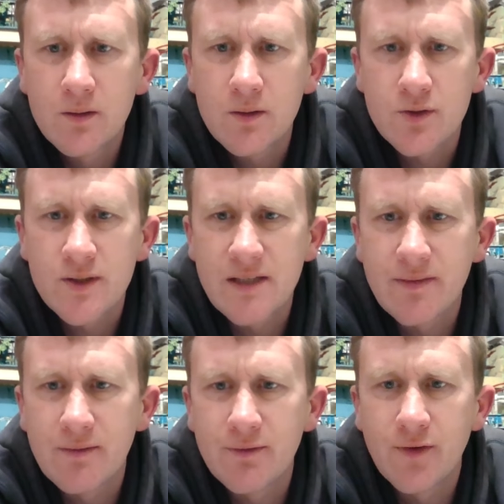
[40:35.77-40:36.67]
I was going to see if
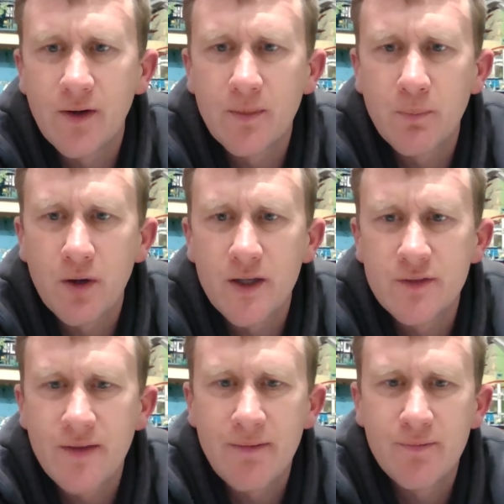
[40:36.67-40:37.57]
I can find the
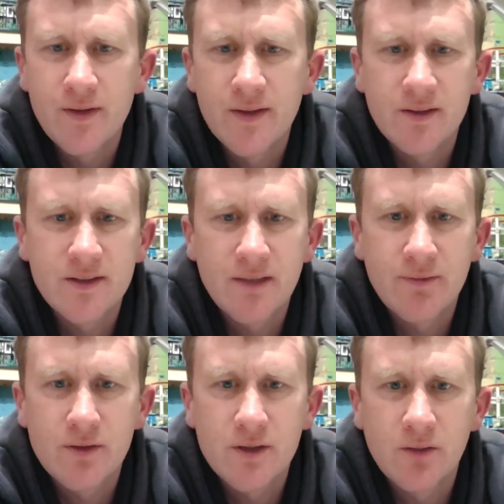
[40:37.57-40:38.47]
price of everything, say,
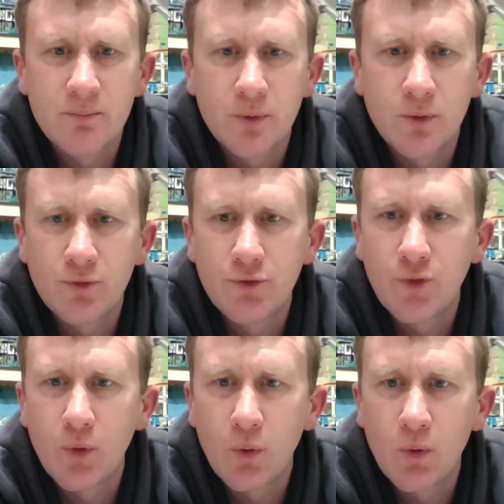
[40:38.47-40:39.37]
for example,
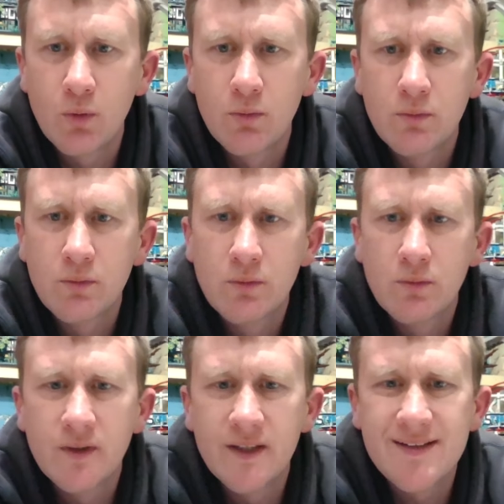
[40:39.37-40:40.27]
for
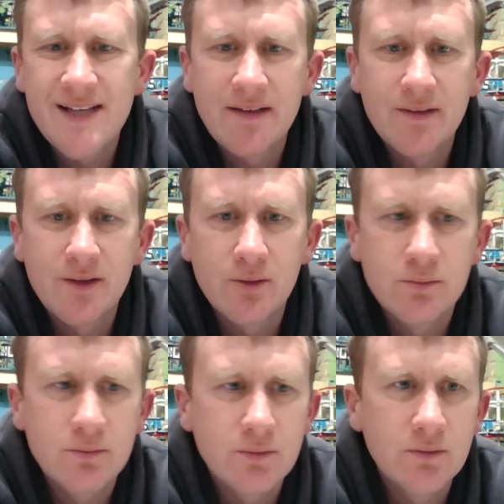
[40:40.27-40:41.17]
the Nintendo.